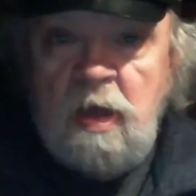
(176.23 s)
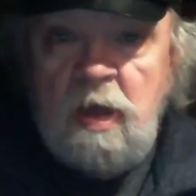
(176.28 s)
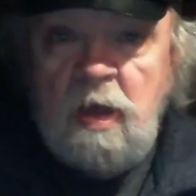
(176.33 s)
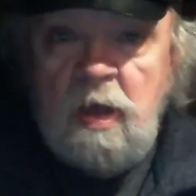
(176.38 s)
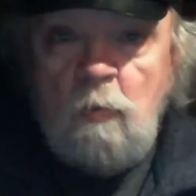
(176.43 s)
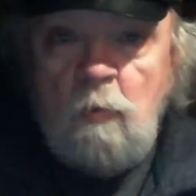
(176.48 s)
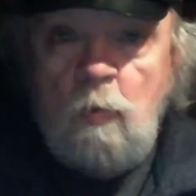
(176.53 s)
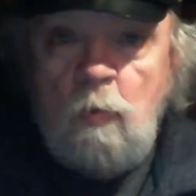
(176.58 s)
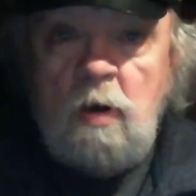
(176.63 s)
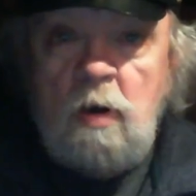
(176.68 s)

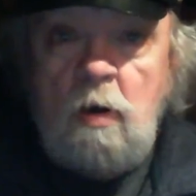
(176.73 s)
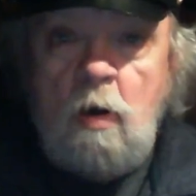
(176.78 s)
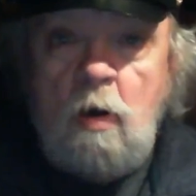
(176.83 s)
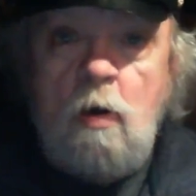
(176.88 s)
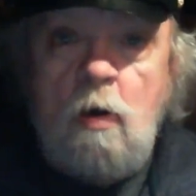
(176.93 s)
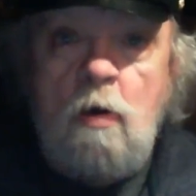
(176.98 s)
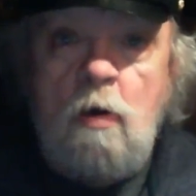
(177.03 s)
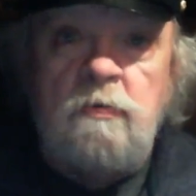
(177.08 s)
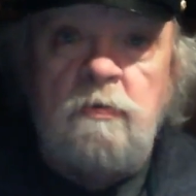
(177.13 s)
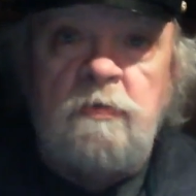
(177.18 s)
what
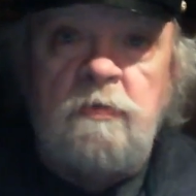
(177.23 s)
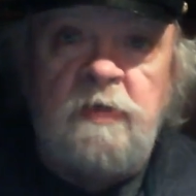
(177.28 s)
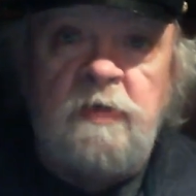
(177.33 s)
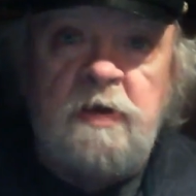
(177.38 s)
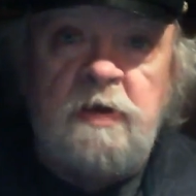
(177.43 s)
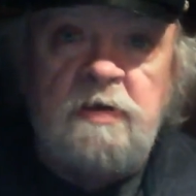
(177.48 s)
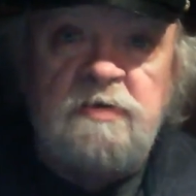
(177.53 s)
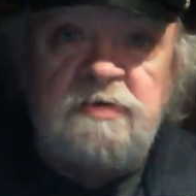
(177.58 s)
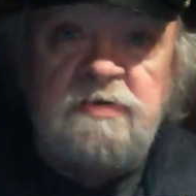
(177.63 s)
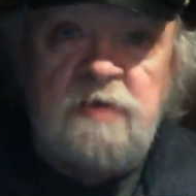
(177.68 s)
all the
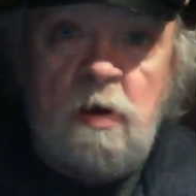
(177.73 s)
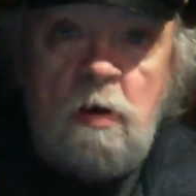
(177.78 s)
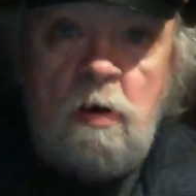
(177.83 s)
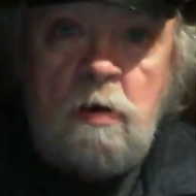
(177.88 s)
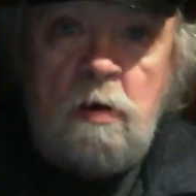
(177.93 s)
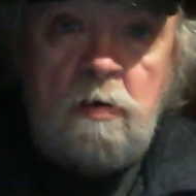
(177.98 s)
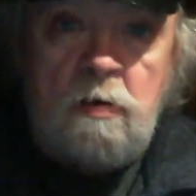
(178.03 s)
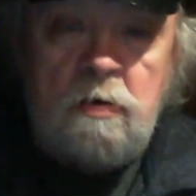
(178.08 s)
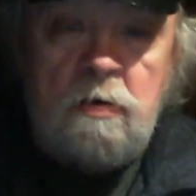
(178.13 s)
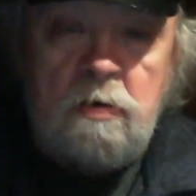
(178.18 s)
things
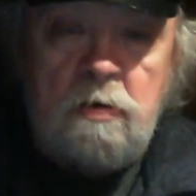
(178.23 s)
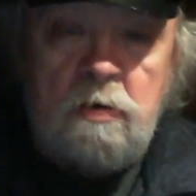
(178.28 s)
are.